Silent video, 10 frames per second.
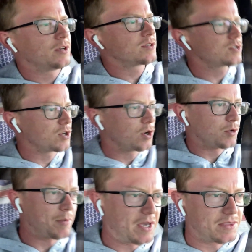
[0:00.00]
So we
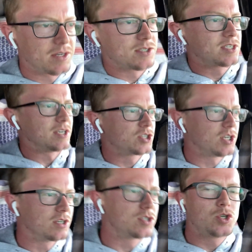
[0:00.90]
made the
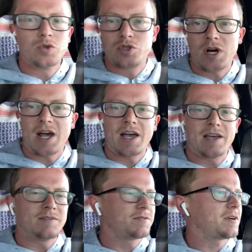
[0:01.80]
decision to
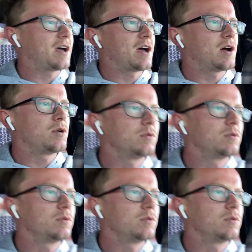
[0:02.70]
drive out.